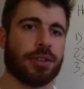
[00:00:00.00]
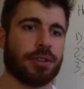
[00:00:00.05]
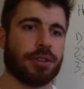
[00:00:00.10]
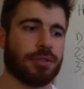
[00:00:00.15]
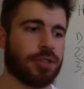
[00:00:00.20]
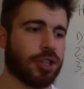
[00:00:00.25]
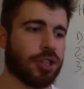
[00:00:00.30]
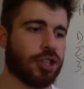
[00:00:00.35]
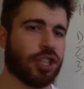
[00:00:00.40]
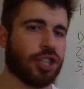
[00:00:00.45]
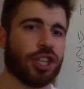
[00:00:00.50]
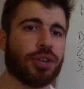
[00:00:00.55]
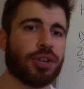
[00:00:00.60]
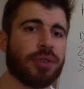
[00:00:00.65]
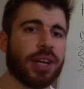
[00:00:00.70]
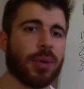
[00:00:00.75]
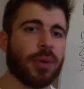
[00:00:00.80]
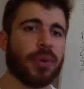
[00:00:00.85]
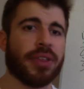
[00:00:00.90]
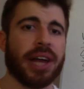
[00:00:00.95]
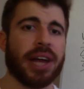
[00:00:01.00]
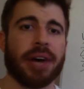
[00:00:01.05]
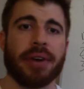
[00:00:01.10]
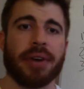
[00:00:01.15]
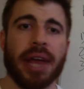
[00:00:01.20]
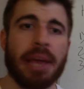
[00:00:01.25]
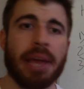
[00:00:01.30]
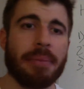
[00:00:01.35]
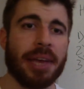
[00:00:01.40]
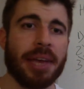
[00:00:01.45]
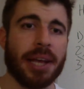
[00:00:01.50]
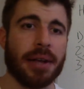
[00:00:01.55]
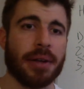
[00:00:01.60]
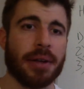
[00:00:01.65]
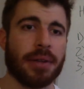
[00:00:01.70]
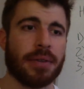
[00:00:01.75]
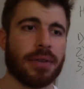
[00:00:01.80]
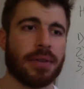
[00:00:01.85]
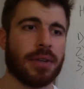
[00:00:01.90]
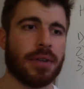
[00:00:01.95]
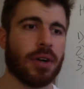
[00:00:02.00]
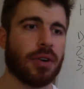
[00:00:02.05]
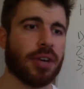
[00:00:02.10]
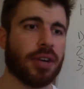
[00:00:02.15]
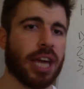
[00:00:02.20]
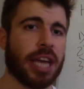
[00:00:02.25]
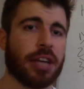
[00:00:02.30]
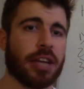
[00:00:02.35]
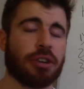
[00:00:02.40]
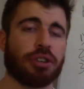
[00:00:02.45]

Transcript: you're just shooting without aiming, okay?